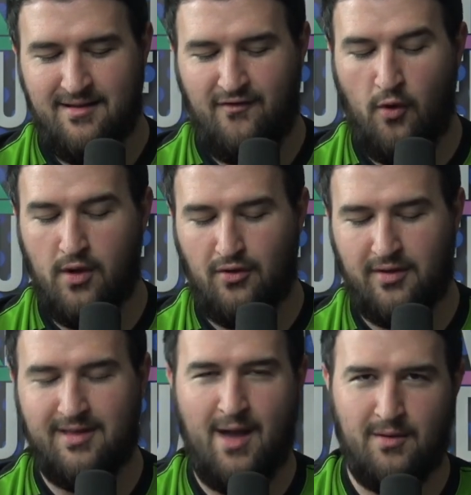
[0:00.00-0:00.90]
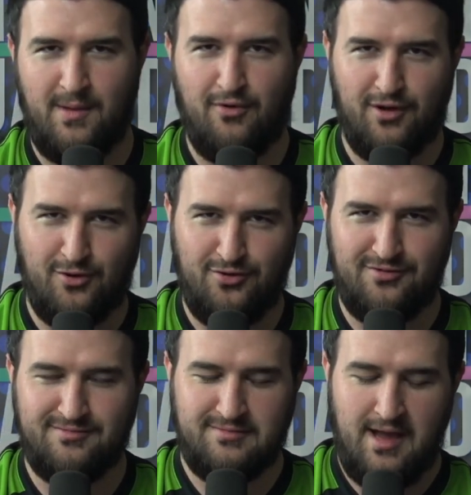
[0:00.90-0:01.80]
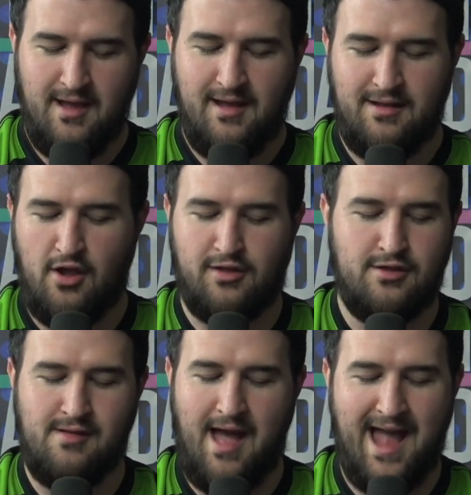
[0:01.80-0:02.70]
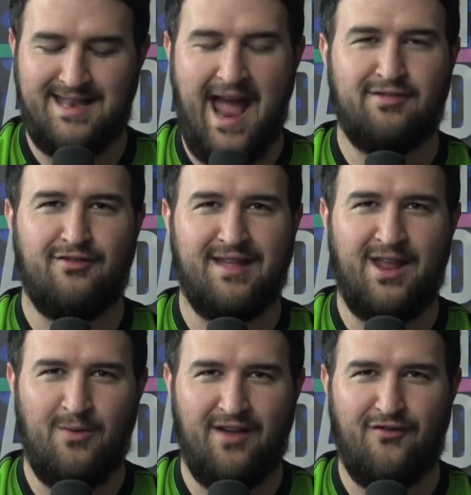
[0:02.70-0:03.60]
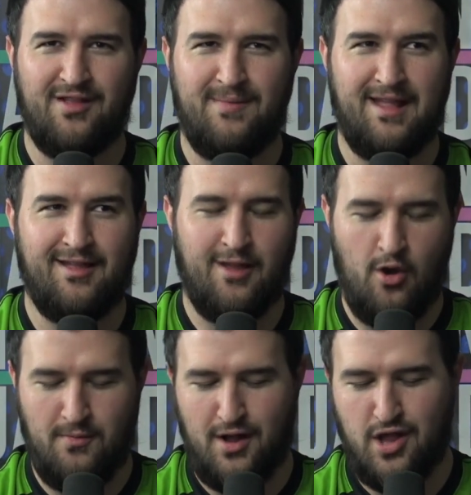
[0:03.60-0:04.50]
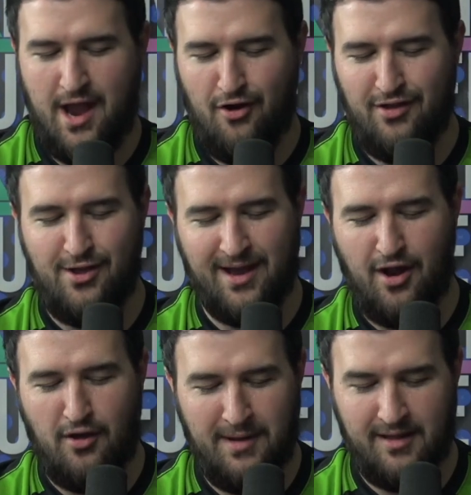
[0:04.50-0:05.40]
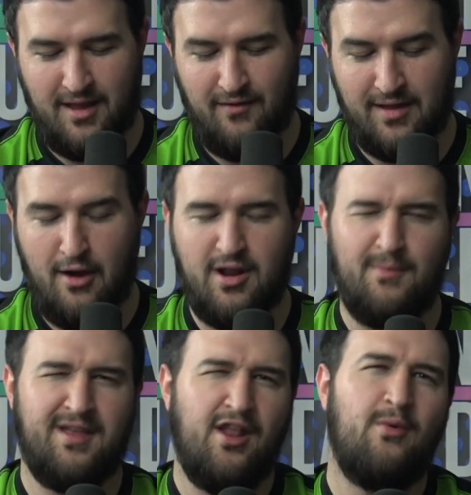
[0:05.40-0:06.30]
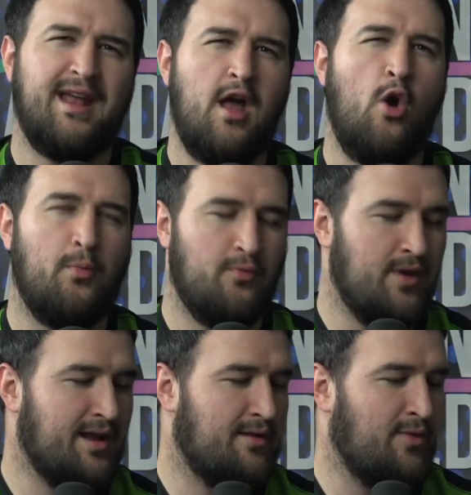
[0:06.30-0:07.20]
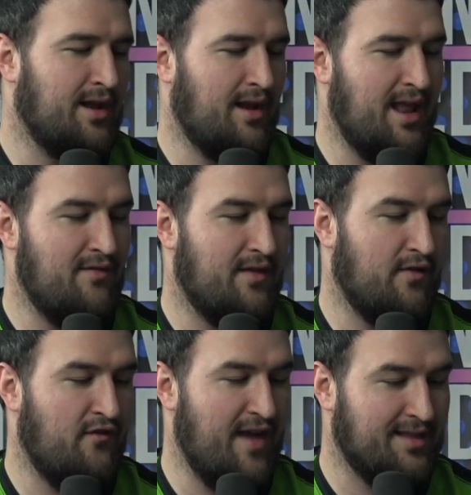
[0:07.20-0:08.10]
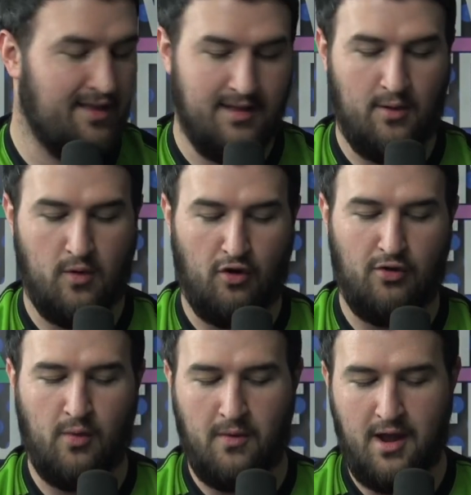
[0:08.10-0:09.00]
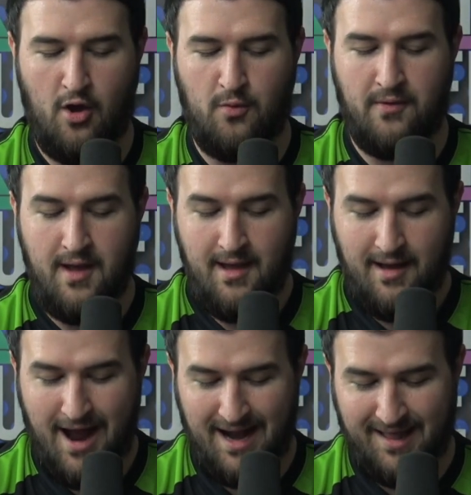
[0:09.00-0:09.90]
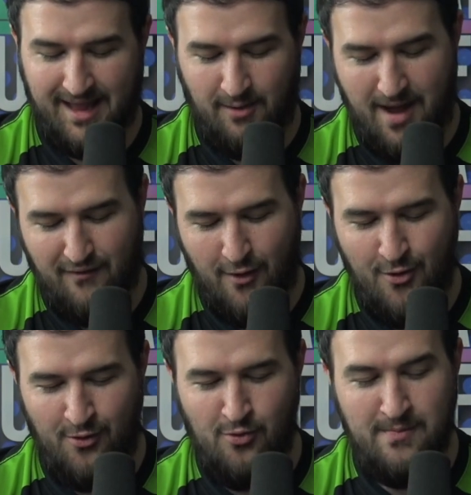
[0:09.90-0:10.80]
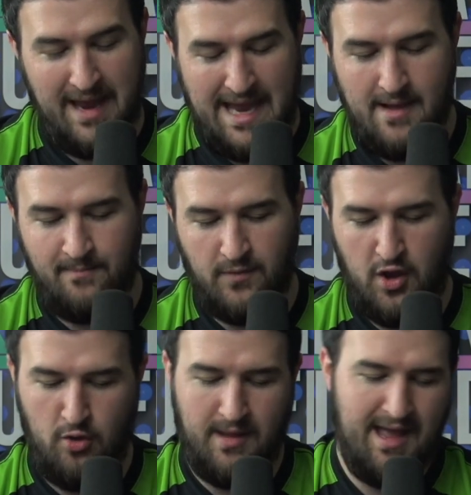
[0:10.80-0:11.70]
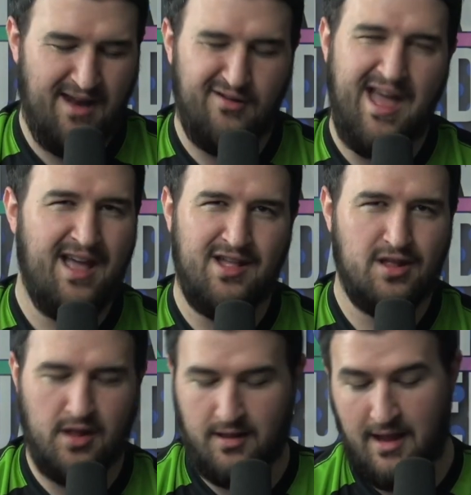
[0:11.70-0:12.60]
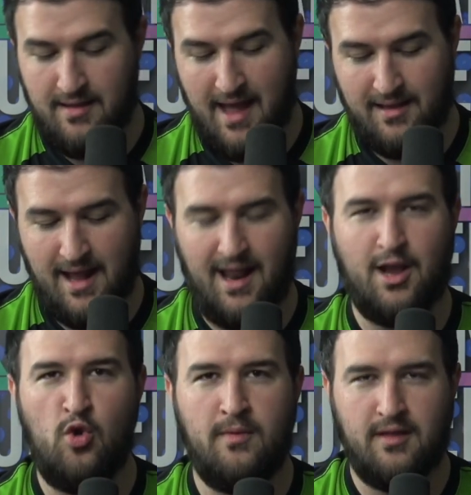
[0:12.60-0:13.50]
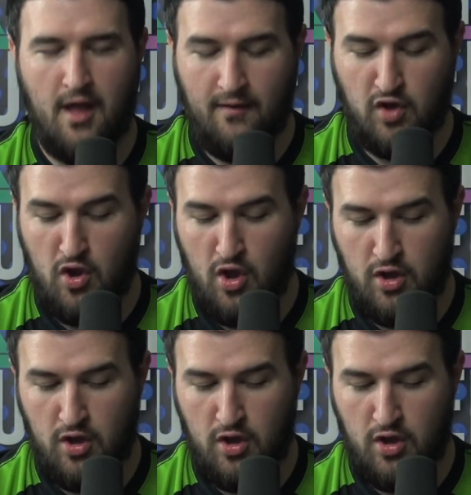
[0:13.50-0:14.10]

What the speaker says: foils? That would be pretty cool. And I doubt there's any way for it to be so much error that you get all pieces of Exodia, but we can hope. We can live in a fantasy world where we hope. All right, let's see. We have Yumi. I don't know how you actually say that. It's kind of like Ubisoft.